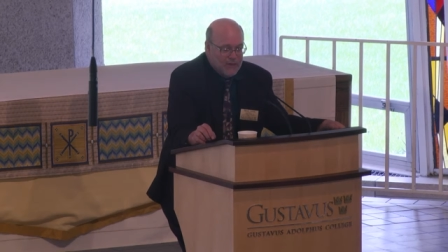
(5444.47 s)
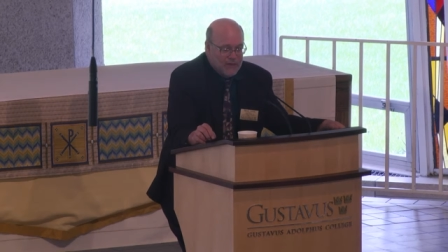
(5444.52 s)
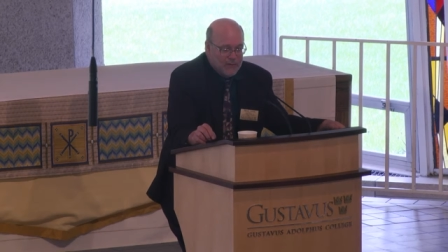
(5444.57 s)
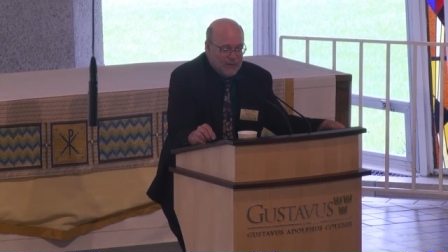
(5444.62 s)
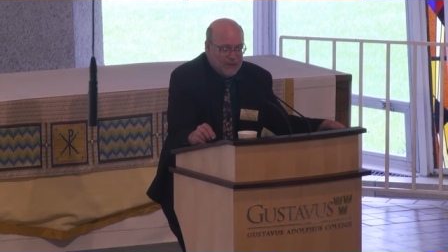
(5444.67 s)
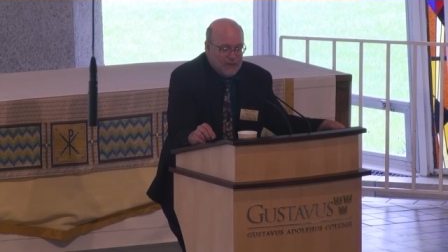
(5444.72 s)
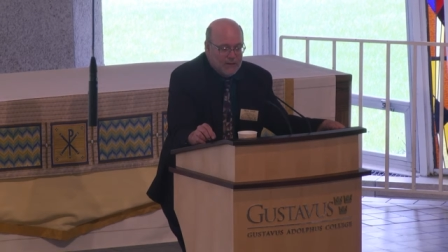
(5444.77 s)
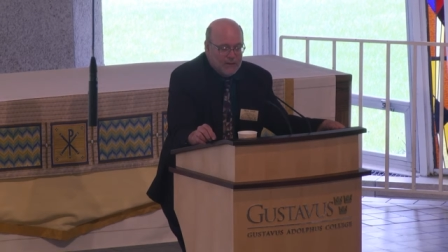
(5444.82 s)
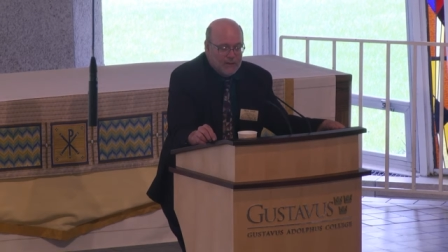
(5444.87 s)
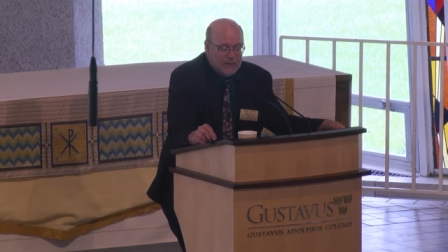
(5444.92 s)

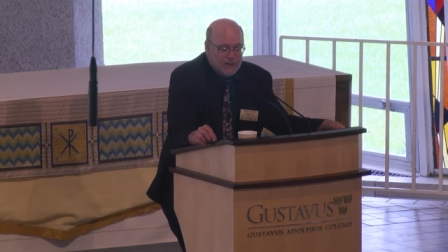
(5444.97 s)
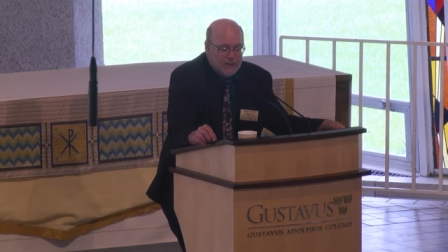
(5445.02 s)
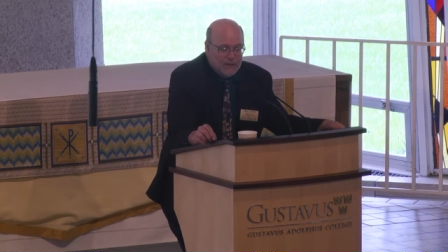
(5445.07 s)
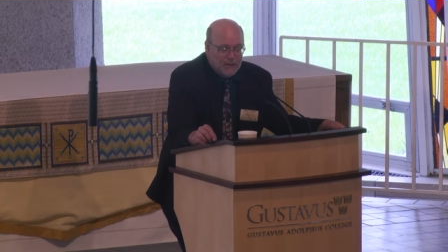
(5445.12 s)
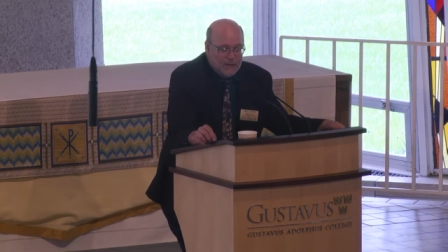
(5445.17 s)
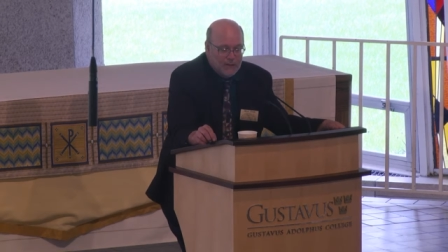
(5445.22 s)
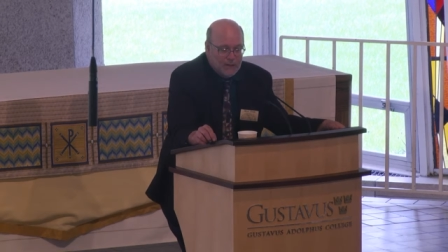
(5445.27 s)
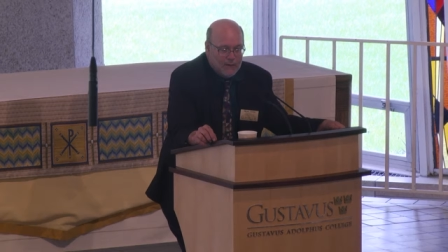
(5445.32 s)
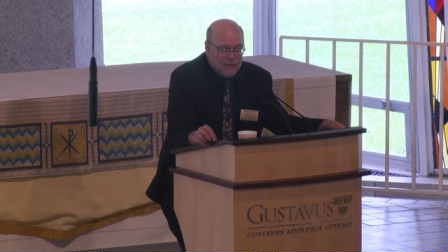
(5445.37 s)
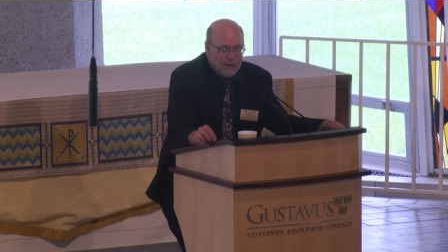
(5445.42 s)
Maybe,
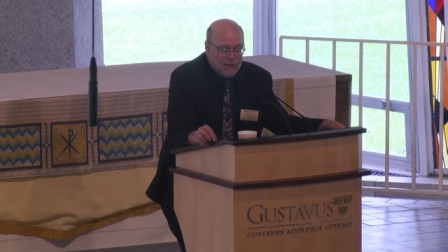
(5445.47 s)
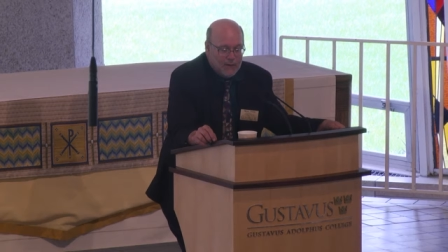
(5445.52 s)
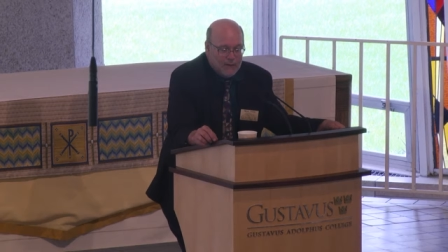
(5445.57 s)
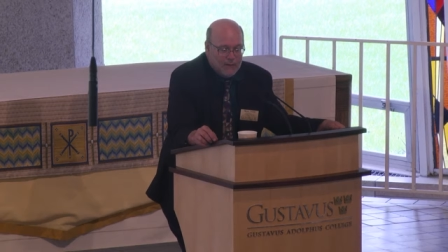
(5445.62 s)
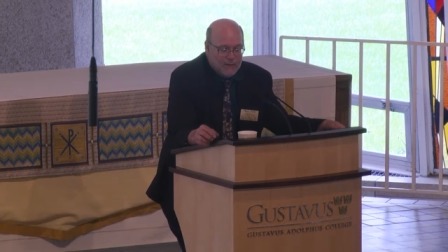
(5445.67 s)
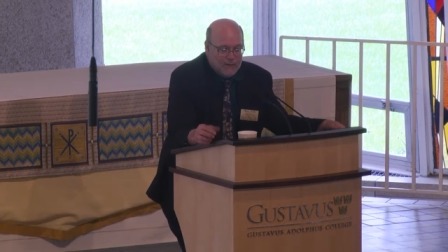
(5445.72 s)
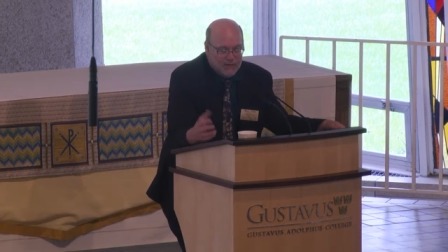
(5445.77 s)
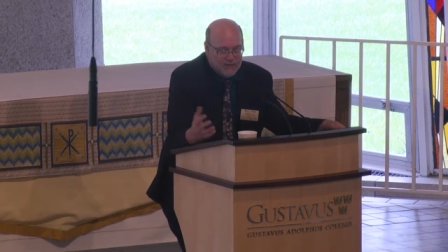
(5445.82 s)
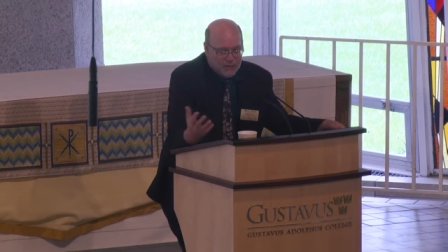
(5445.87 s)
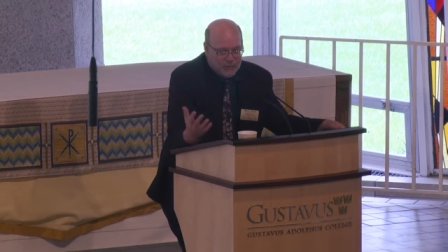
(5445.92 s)

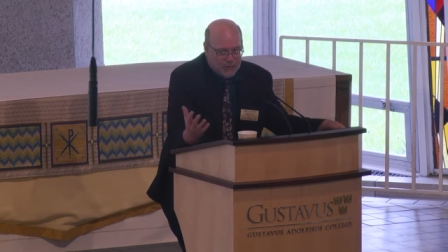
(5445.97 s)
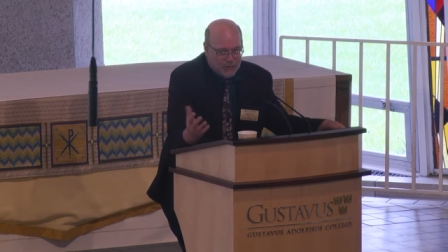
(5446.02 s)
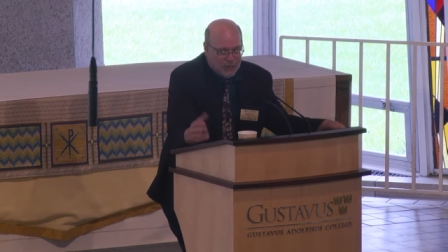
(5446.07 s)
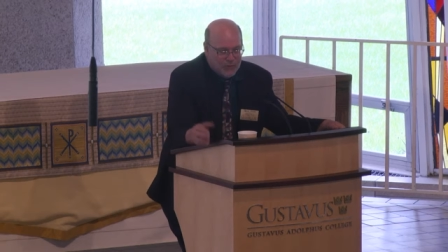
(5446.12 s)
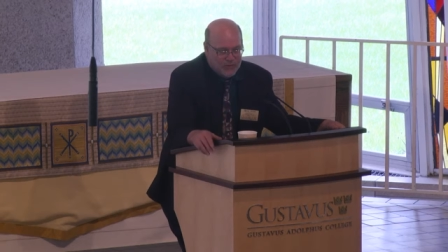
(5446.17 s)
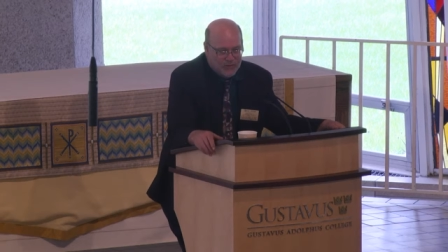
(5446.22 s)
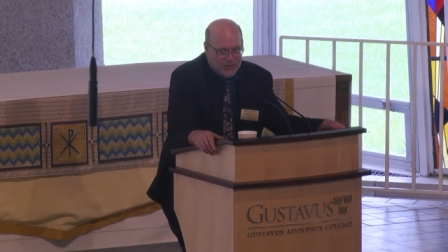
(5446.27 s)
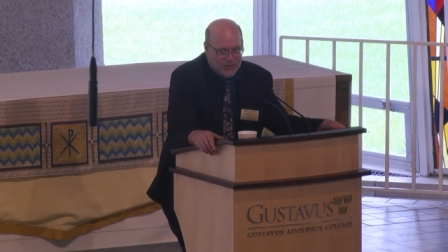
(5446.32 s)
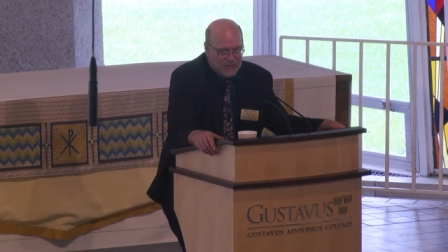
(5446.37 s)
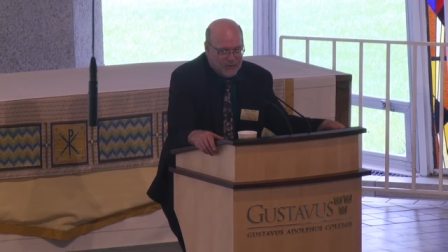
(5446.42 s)
uh, and some
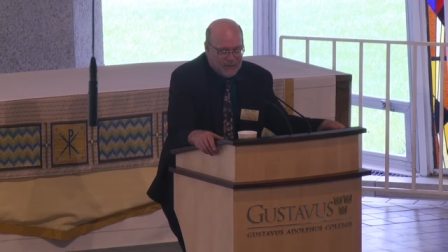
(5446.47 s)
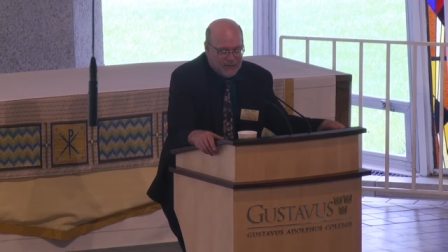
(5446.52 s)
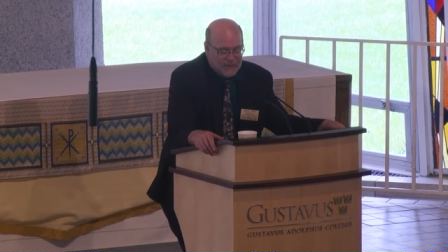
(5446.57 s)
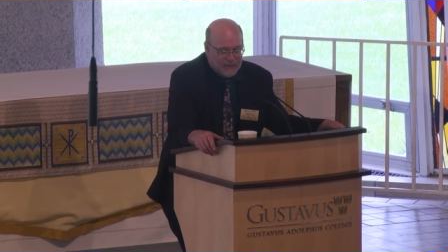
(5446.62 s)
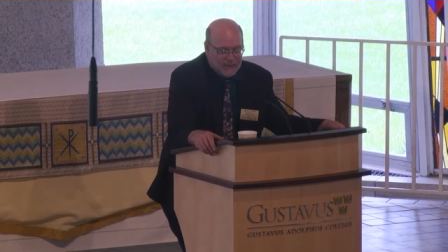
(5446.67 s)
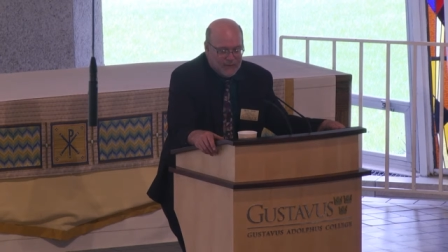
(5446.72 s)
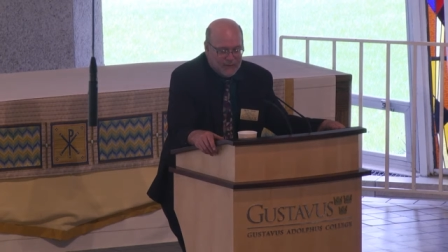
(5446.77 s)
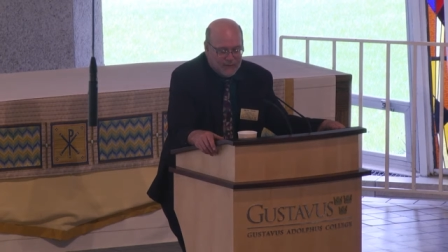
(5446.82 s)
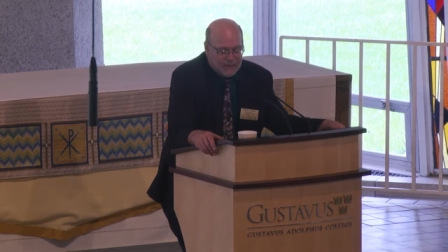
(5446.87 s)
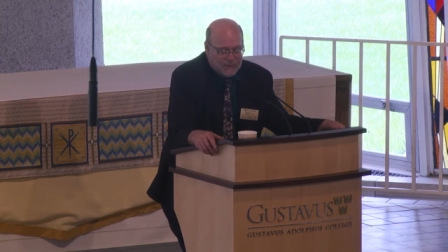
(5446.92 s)
groups have done
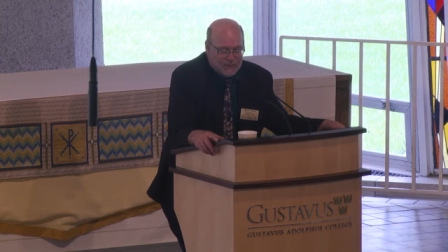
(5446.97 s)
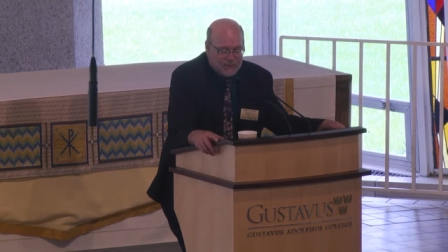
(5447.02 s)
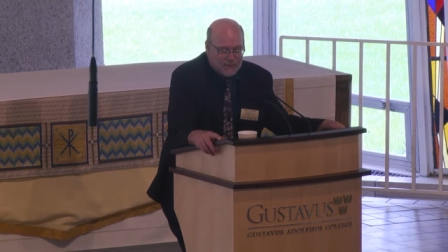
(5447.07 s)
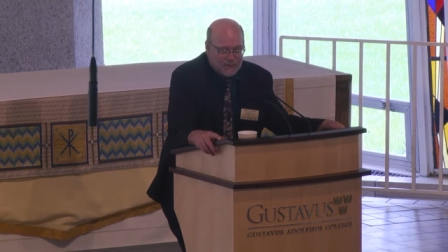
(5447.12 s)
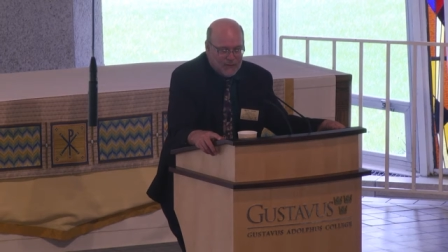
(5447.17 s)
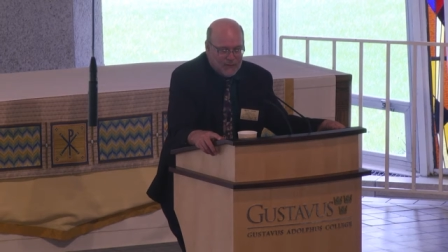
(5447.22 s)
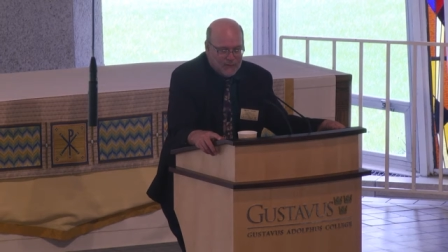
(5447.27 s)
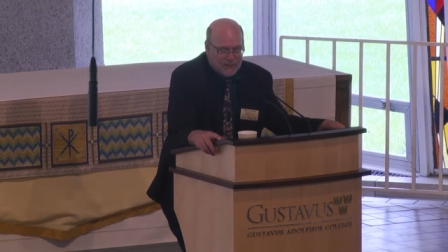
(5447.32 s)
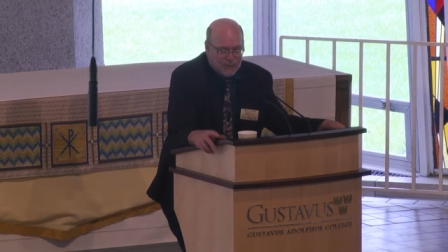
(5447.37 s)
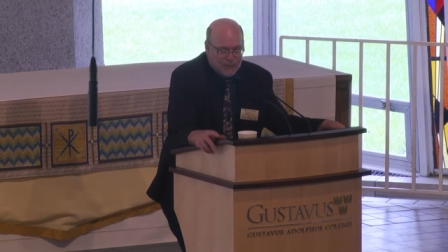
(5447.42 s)

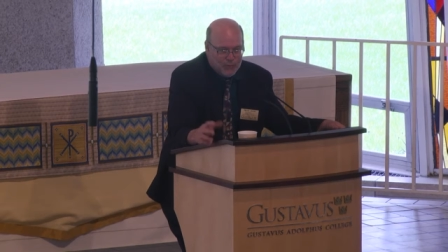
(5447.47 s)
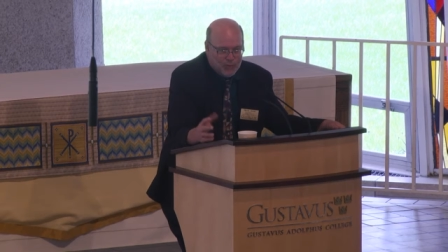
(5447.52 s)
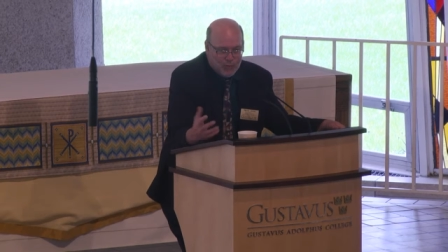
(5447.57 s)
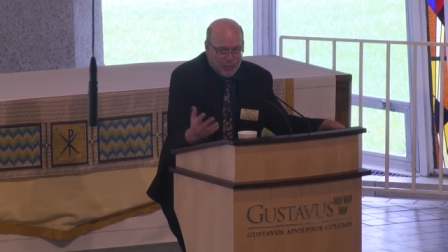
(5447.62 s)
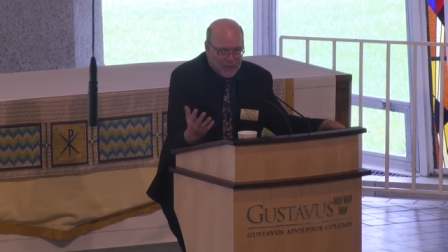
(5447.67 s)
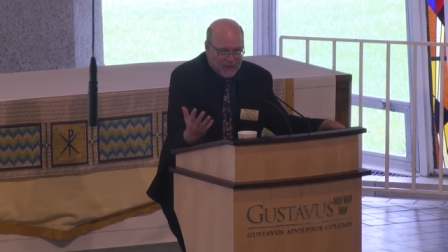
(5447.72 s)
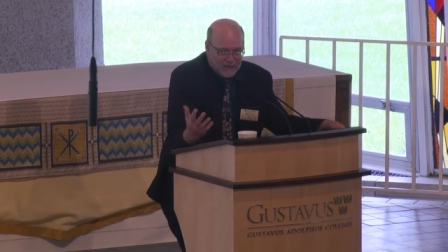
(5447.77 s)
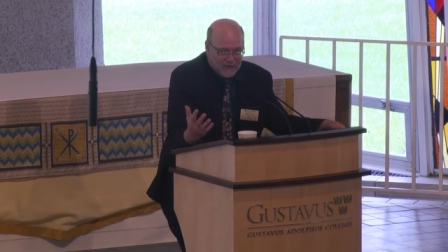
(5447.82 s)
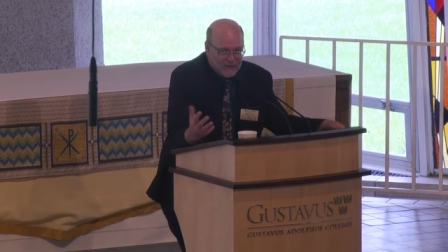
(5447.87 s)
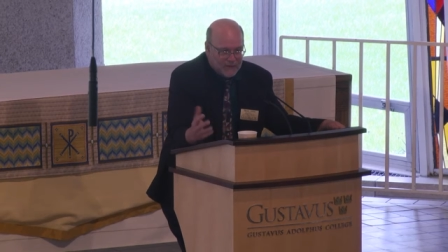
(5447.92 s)
this, they'll do
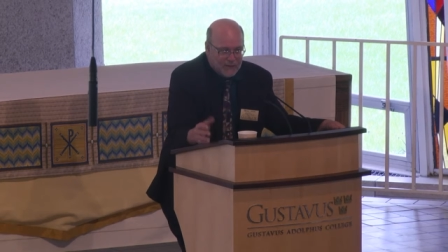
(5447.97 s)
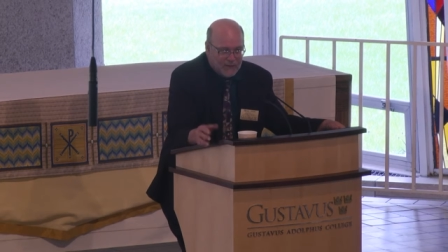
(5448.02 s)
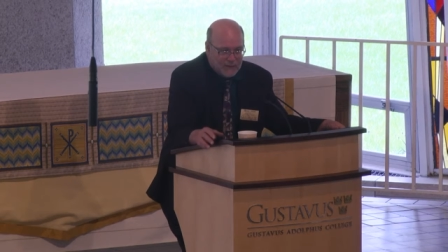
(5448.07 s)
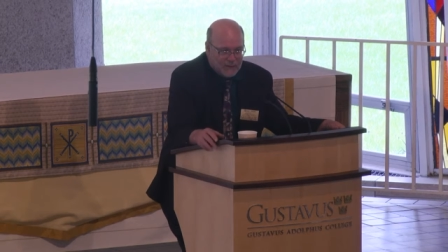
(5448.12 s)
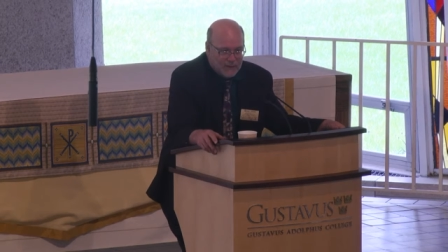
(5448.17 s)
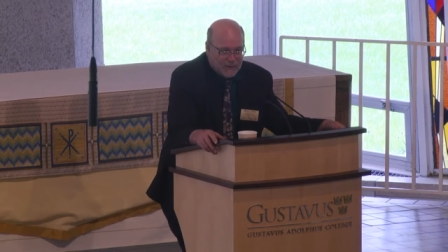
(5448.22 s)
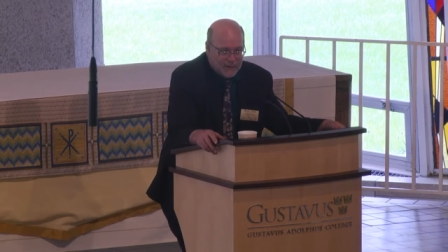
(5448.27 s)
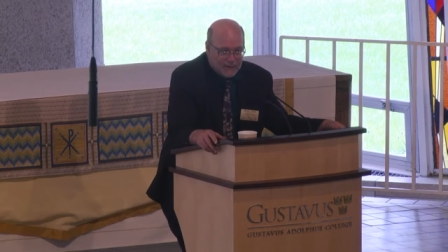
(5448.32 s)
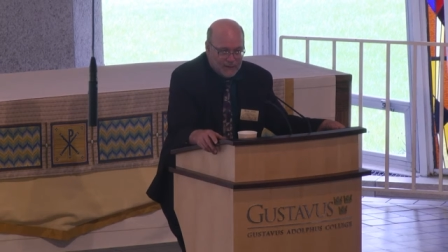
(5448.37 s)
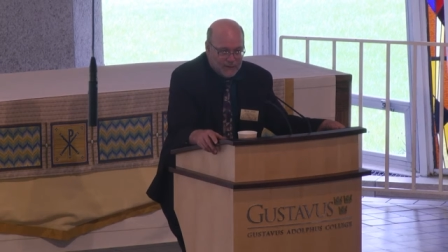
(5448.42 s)
bicycle
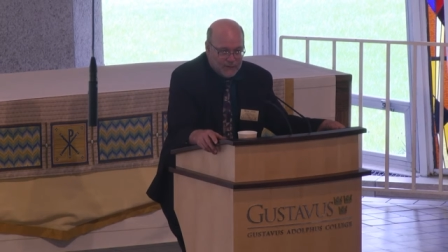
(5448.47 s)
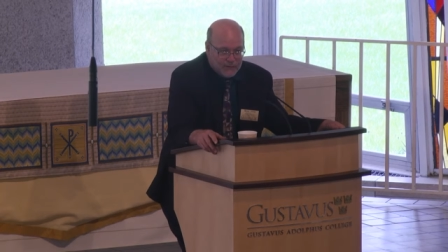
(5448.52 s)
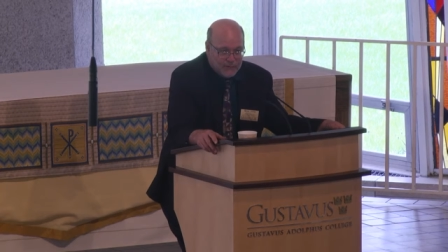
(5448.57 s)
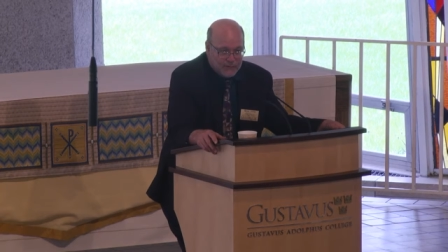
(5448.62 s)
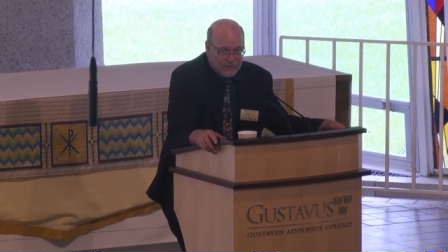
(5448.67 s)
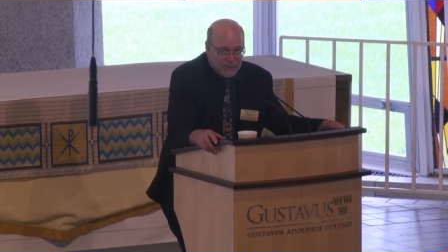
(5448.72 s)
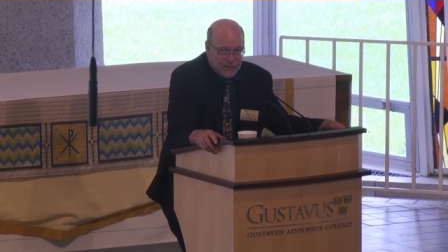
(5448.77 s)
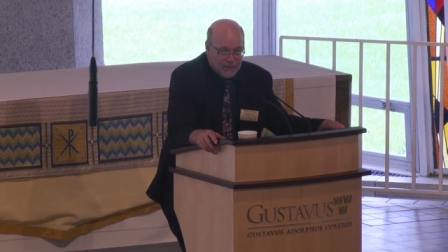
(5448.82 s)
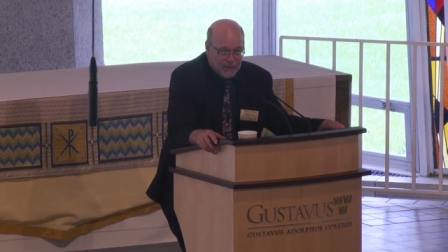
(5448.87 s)
collection.